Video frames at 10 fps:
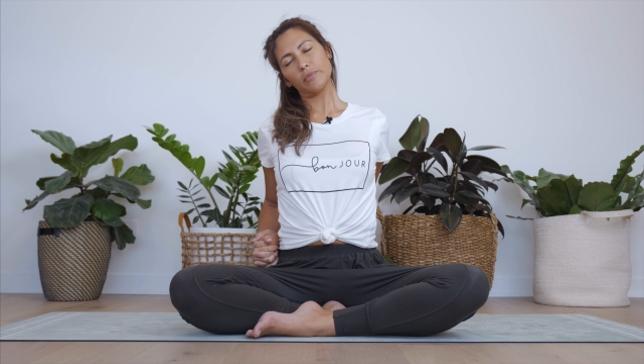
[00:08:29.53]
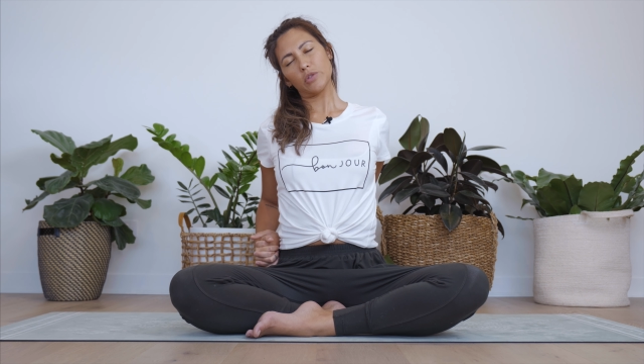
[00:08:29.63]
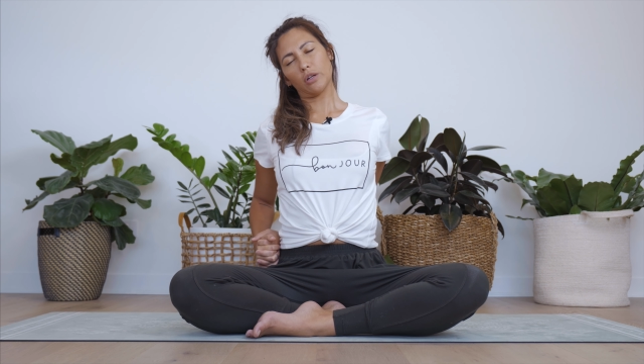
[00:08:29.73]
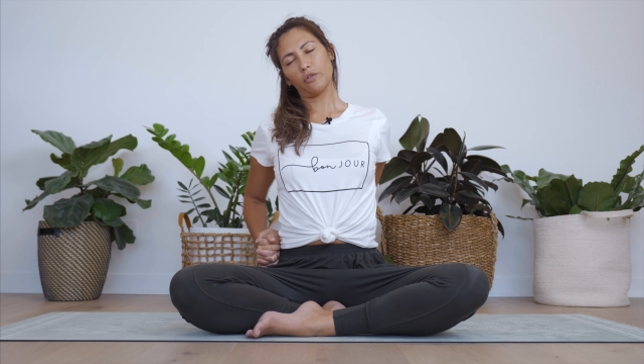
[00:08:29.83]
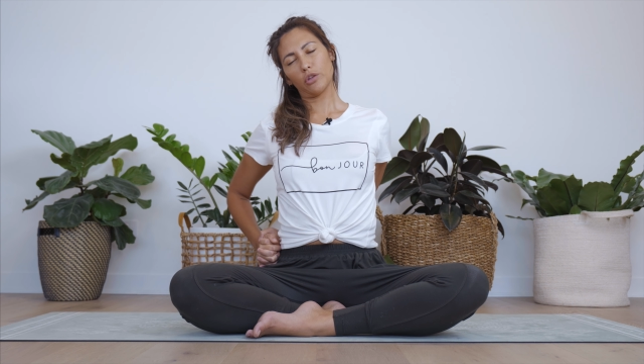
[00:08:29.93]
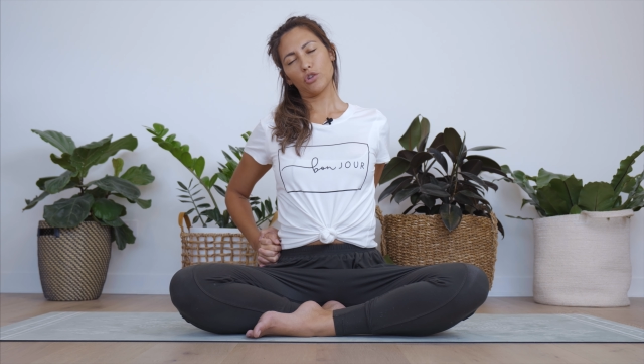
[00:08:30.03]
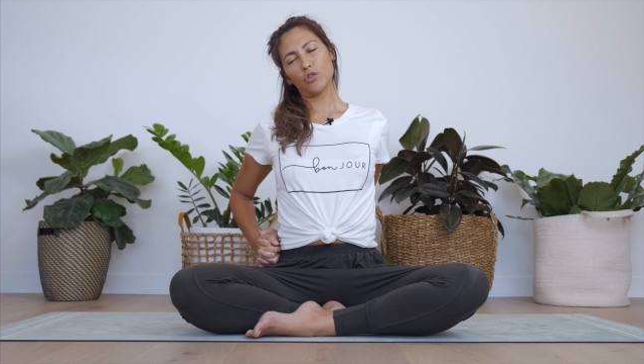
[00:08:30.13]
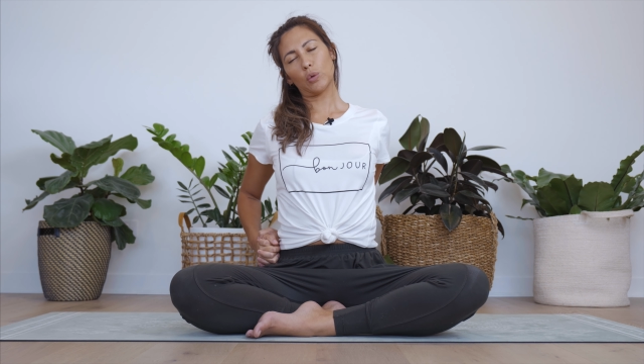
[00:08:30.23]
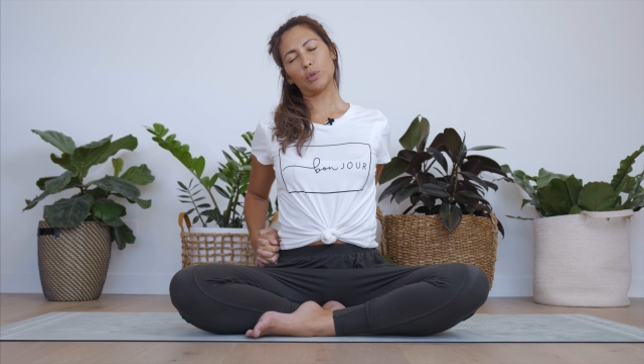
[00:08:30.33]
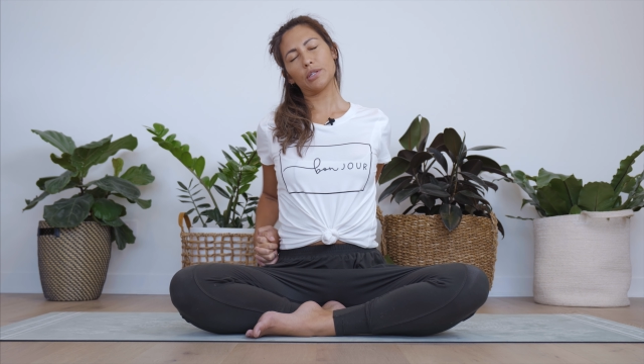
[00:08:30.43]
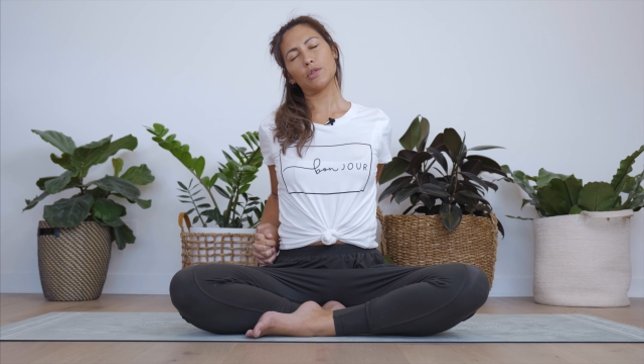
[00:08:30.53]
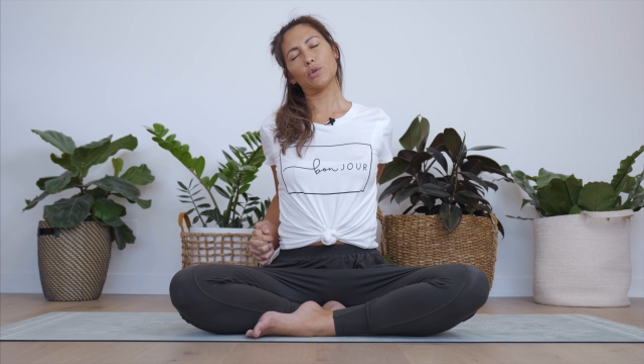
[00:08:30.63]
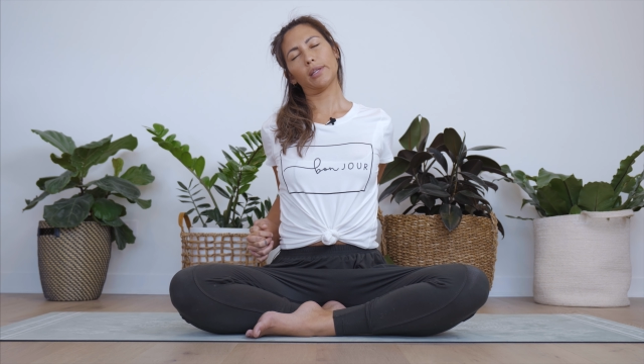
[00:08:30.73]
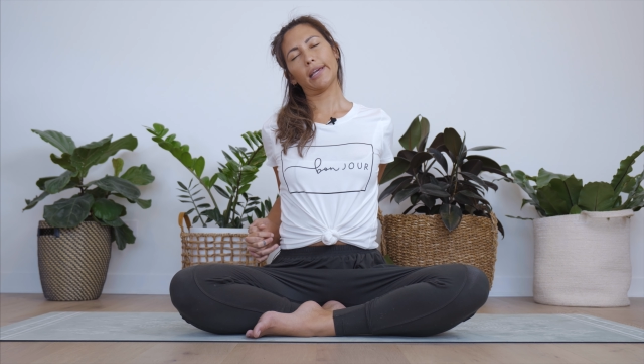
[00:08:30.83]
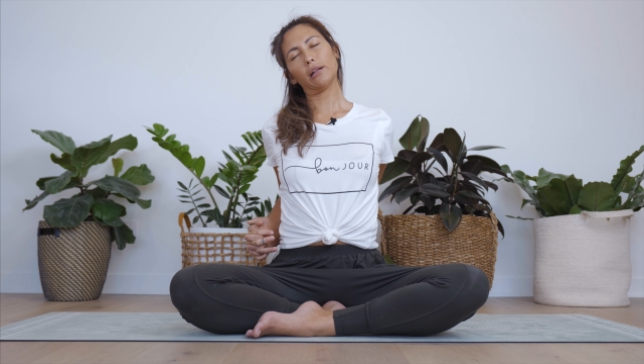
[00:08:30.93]
Soften the shoulders,
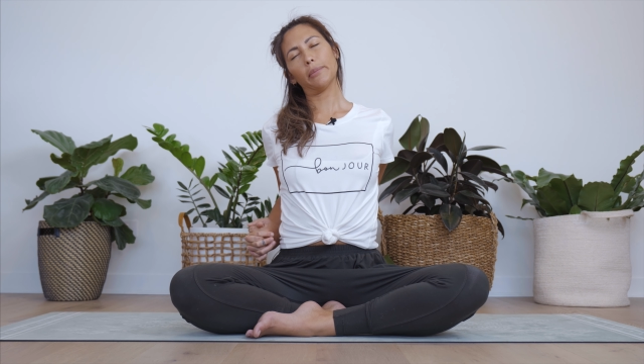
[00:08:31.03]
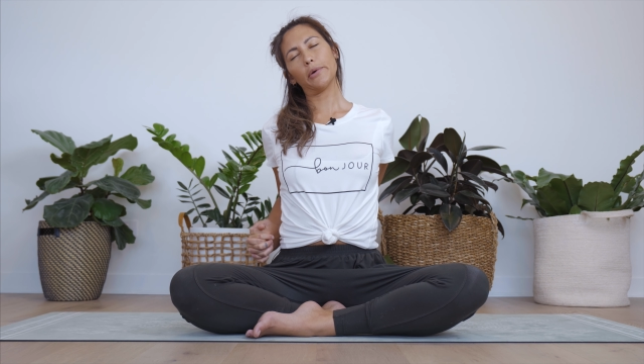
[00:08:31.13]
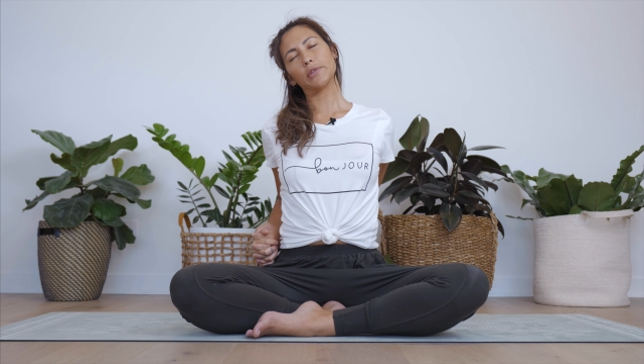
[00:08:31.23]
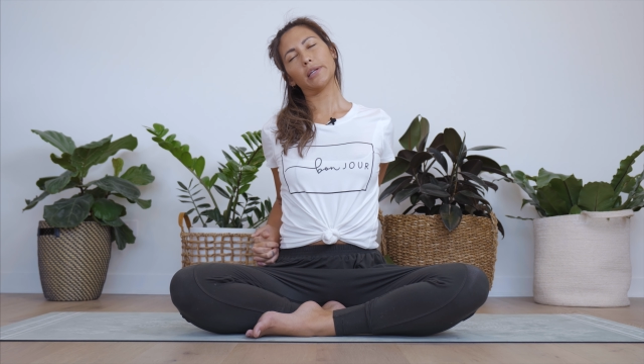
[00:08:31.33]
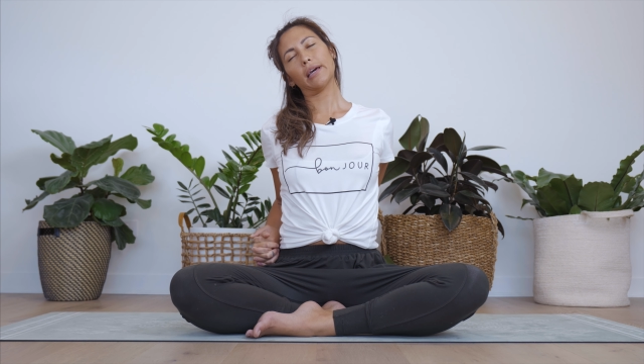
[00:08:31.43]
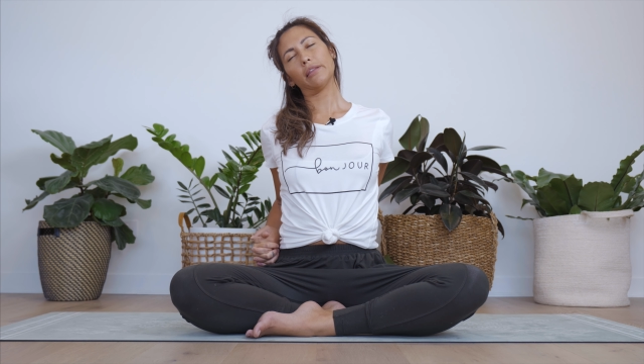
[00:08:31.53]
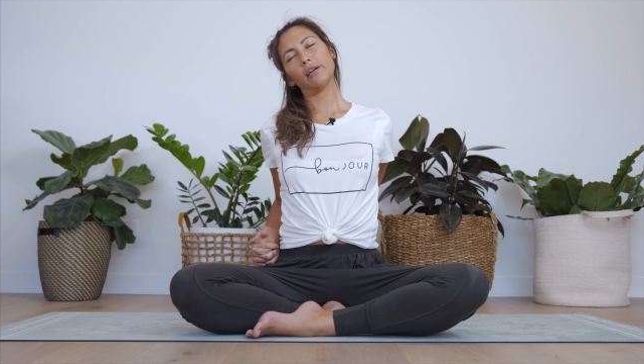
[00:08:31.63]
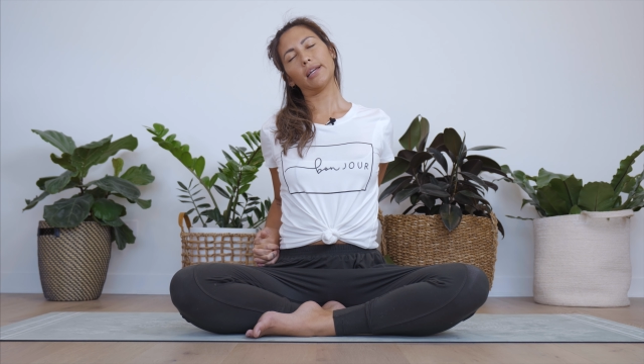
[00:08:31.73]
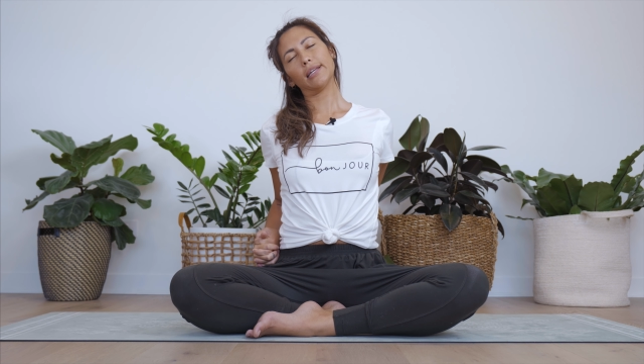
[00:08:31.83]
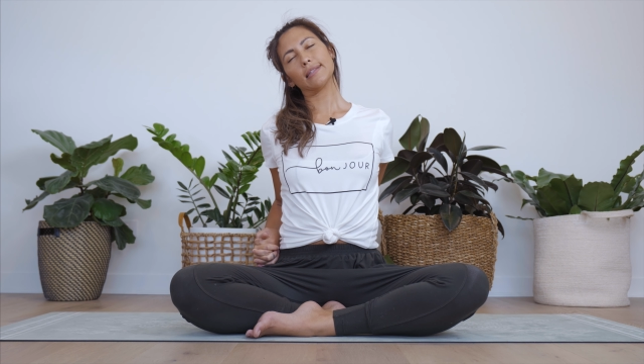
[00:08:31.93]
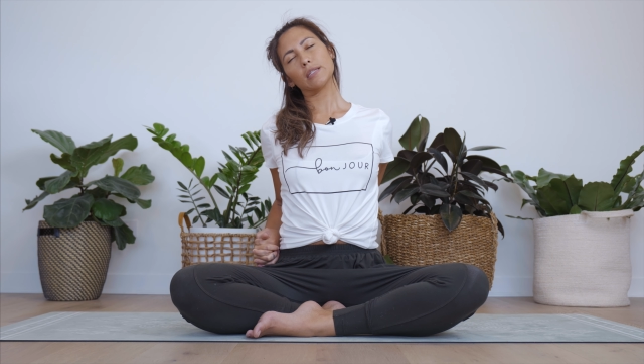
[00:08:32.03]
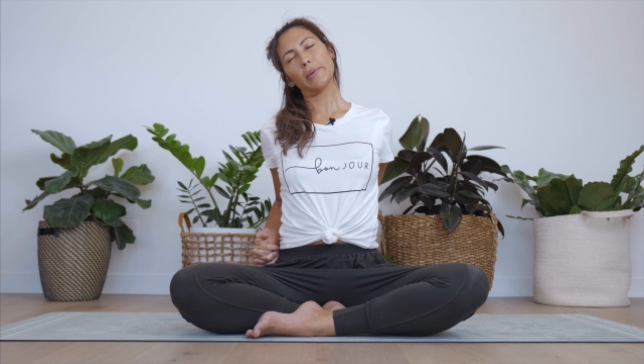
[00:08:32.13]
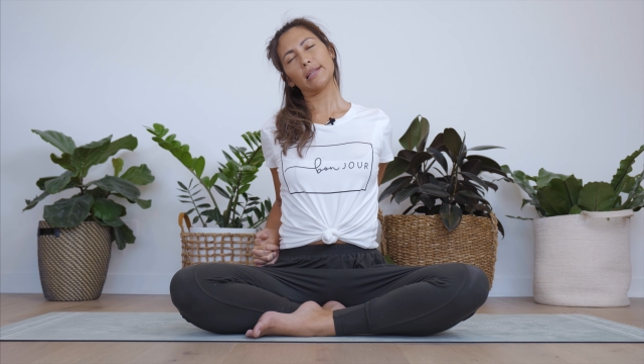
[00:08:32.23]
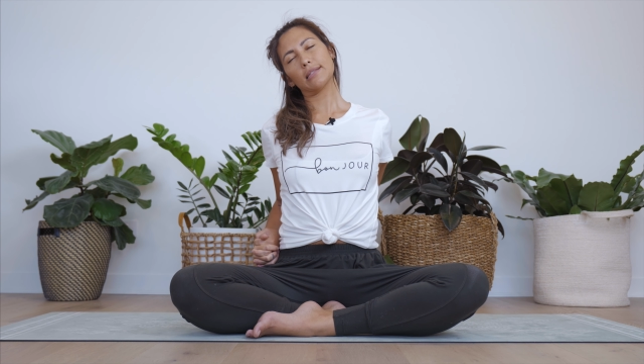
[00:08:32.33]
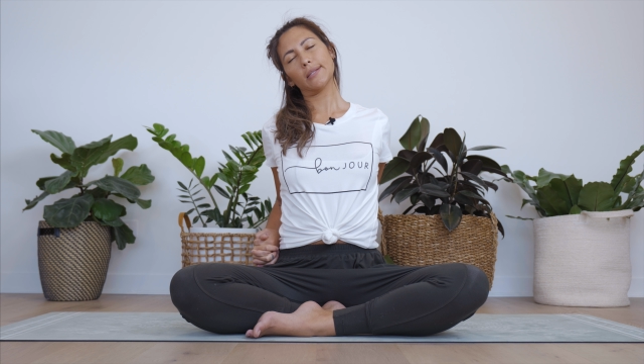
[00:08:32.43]
draw the elbows together in
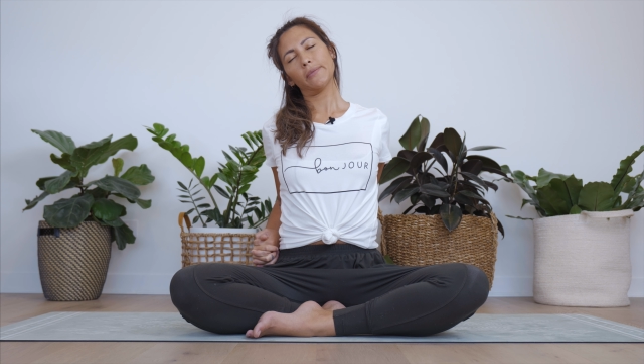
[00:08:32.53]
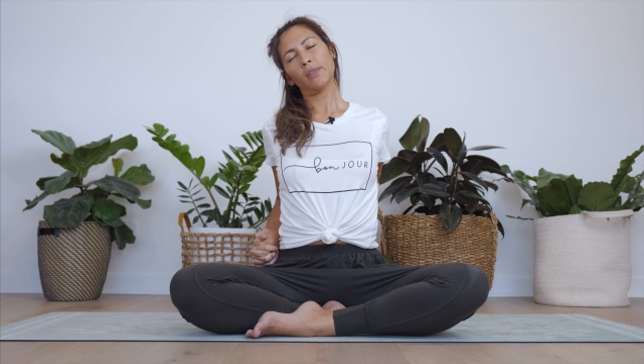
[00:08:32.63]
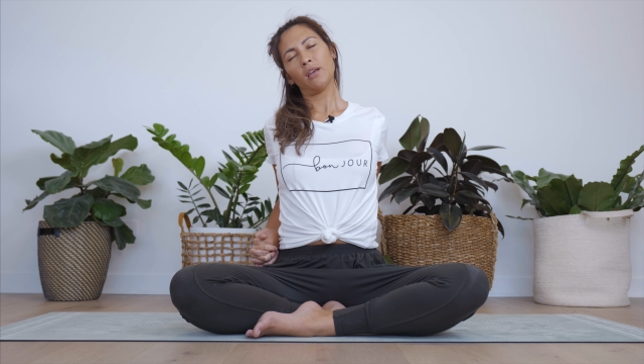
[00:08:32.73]
space.